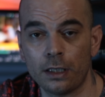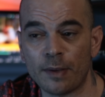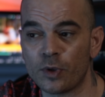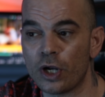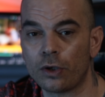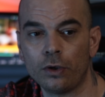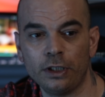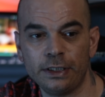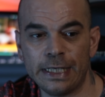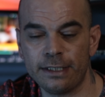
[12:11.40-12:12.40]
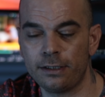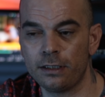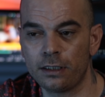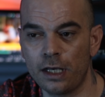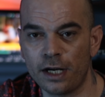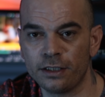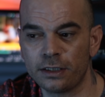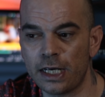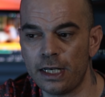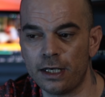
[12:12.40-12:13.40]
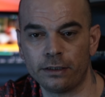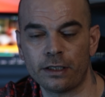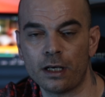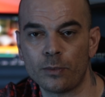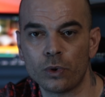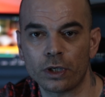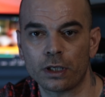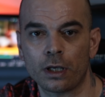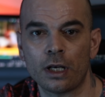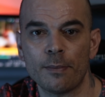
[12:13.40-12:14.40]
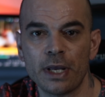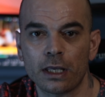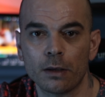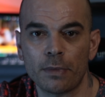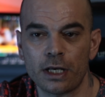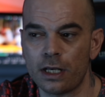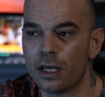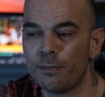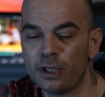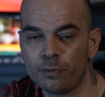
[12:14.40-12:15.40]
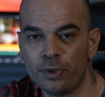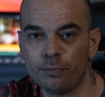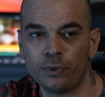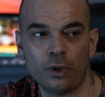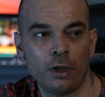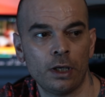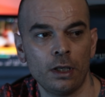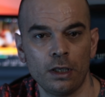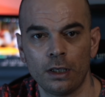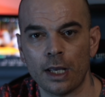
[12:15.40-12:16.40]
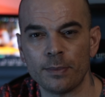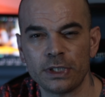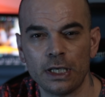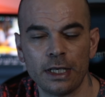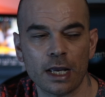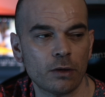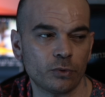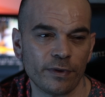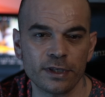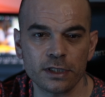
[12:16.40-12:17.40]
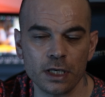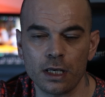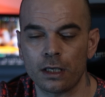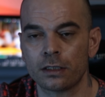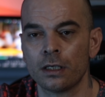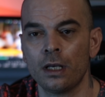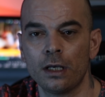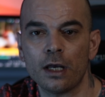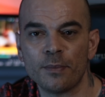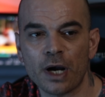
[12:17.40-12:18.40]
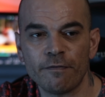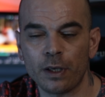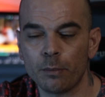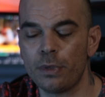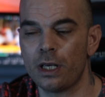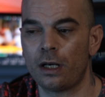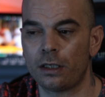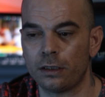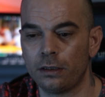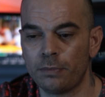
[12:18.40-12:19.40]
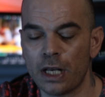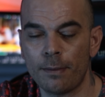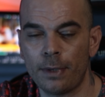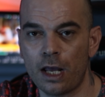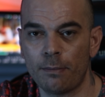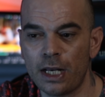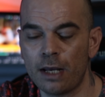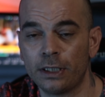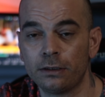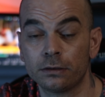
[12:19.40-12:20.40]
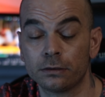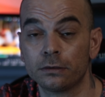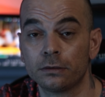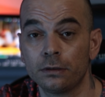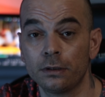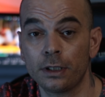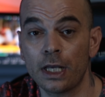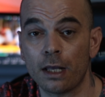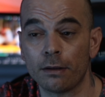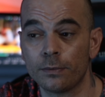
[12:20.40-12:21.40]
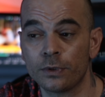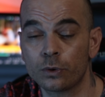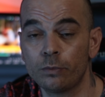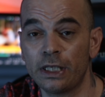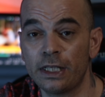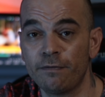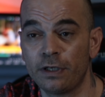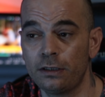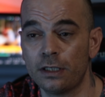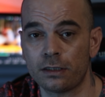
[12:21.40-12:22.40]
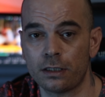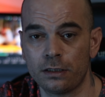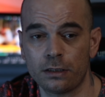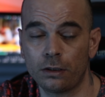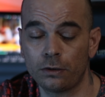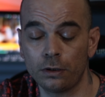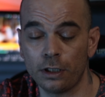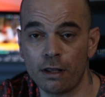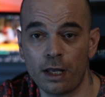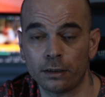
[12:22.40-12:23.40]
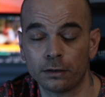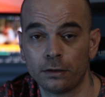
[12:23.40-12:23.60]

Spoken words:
I'm going holidays this year in Thailand and I'm working and I'm making money, I meet people, I'm chilling out with chicks, I'm having beers and blah blah blah. But yeah, the scuba diving industry, it's not only that.